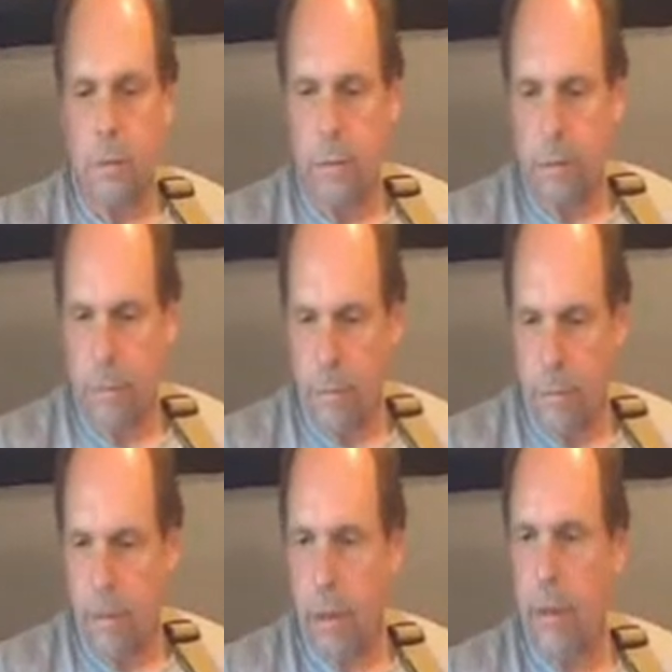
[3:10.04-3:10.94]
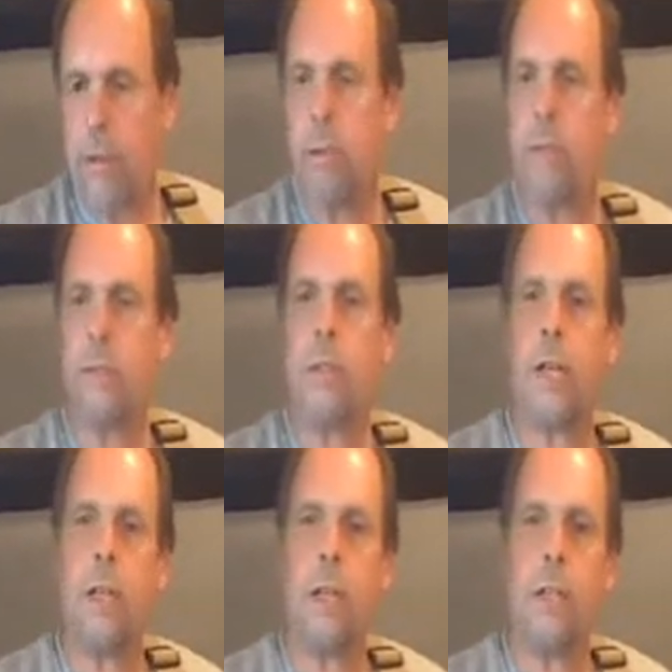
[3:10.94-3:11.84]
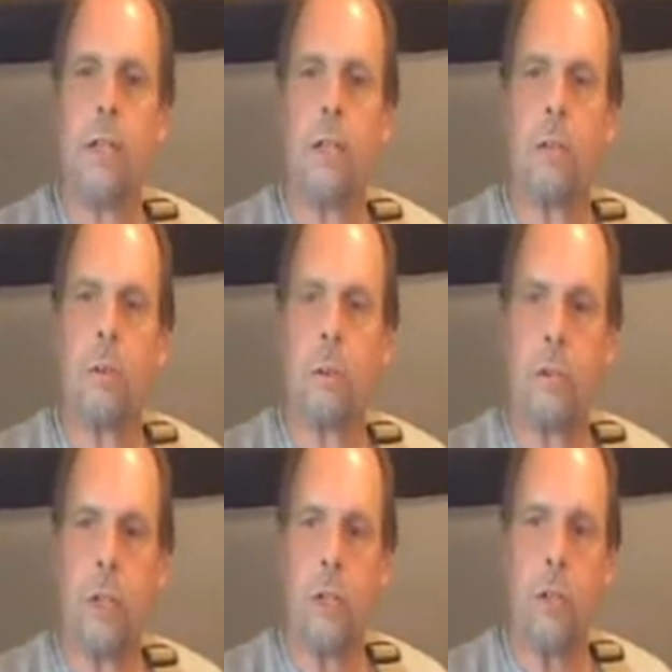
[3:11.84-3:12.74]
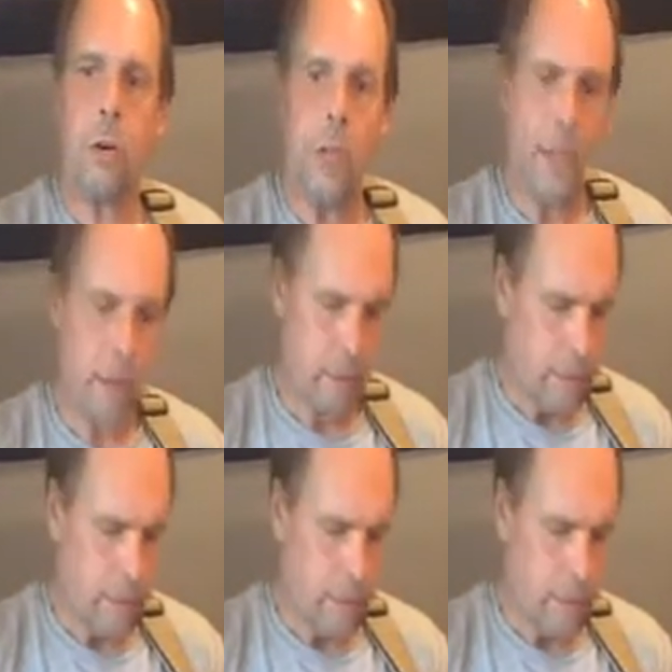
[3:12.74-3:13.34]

note of the scale is called the tonic.